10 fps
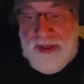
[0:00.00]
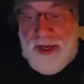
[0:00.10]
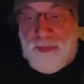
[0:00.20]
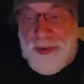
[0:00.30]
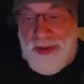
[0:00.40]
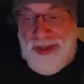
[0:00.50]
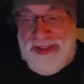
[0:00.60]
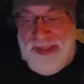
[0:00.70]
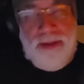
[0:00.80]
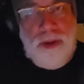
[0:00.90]
Then I
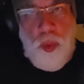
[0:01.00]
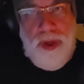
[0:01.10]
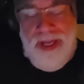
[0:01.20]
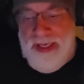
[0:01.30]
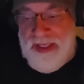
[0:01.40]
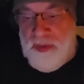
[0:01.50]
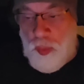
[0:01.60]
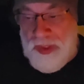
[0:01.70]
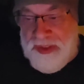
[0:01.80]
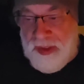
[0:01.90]
realized that the Lord, in His
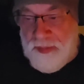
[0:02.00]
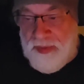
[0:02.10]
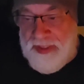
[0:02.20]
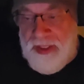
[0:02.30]
wisdom,